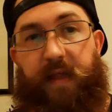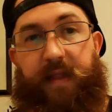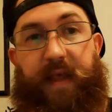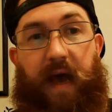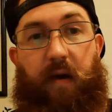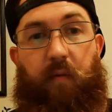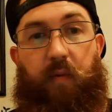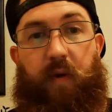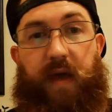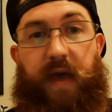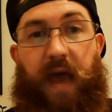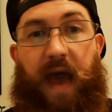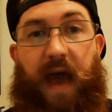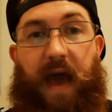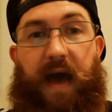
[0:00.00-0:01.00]
that
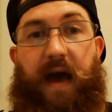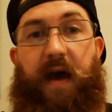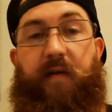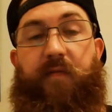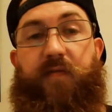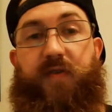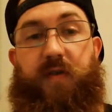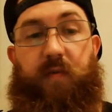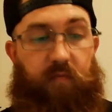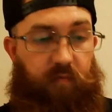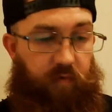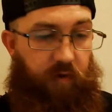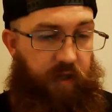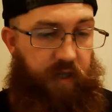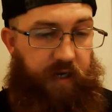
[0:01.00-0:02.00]
we have some
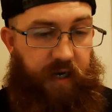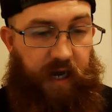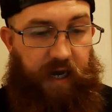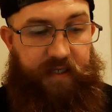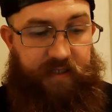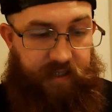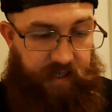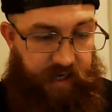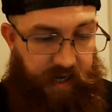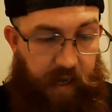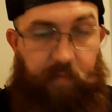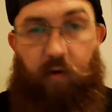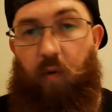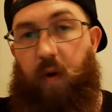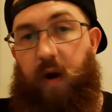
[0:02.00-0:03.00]
really nice
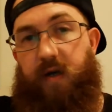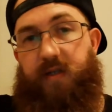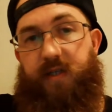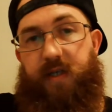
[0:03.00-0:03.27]
enamelware